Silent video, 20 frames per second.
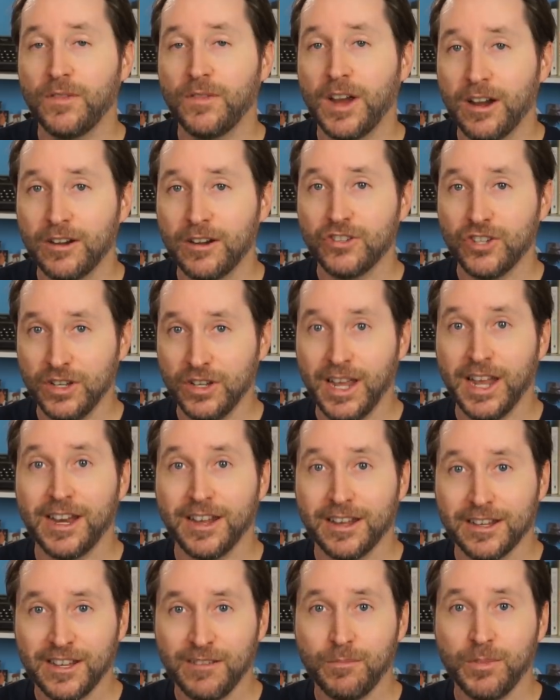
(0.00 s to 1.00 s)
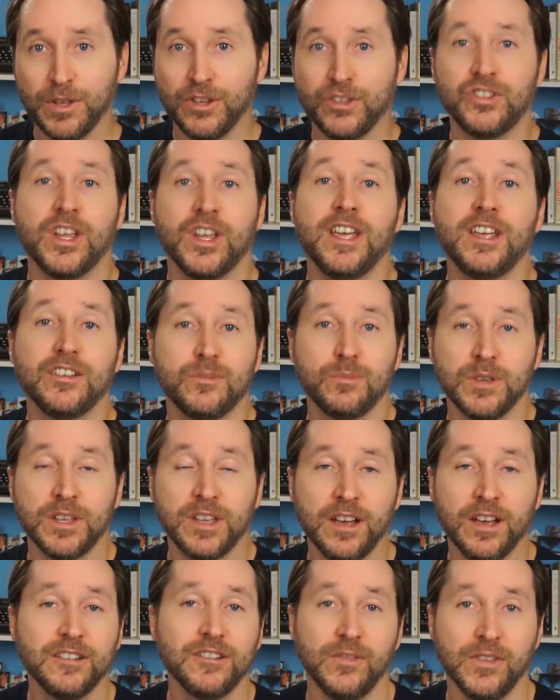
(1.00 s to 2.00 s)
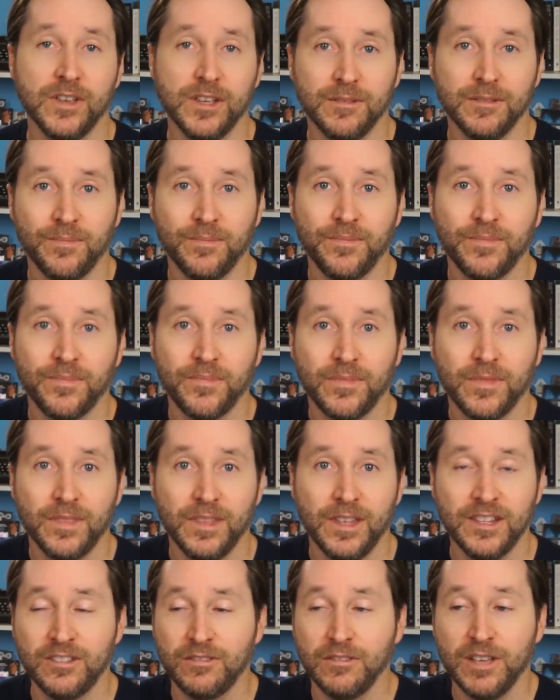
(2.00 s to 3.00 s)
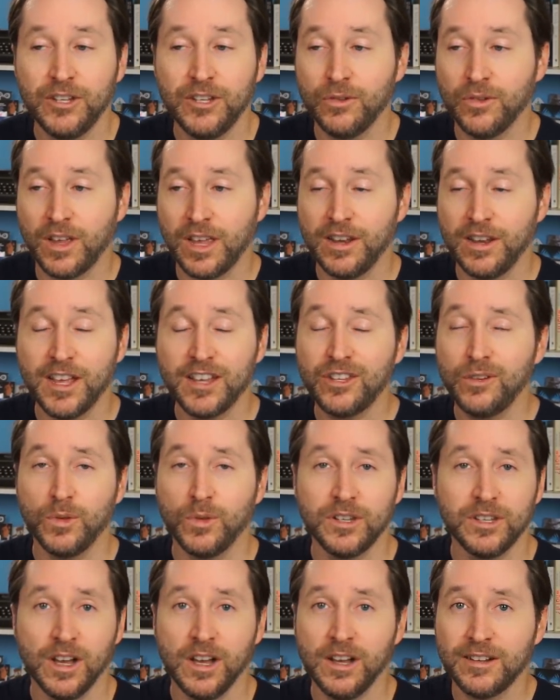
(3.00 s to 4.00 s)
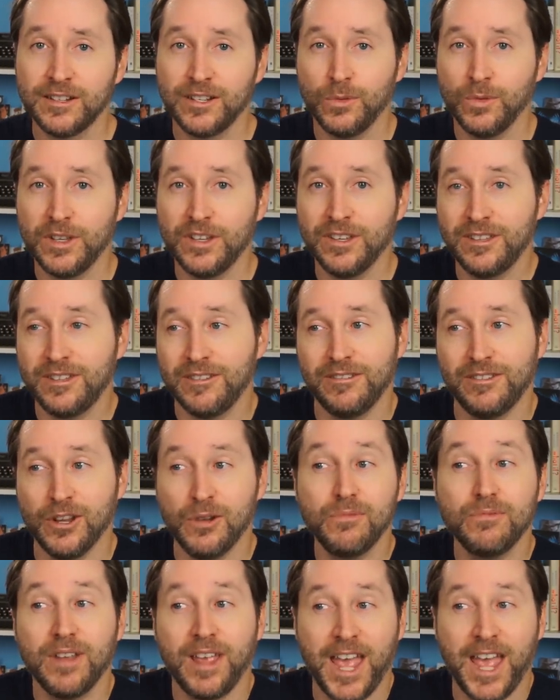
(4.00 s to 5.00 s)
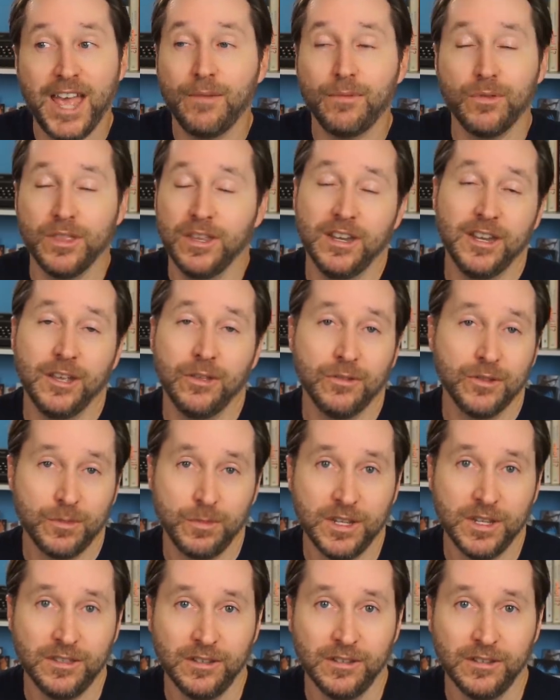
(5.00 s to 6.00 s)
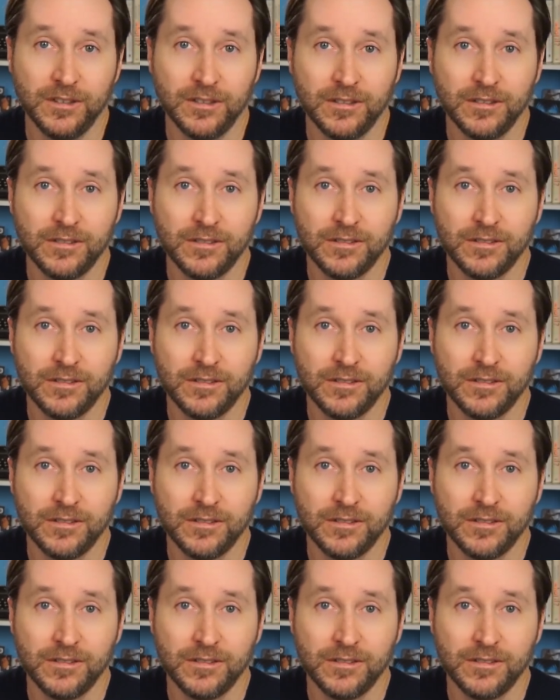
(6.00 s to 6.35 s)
of our genetics have been changed because of it. It's led to a connection with dogs that we just don't have with any other species.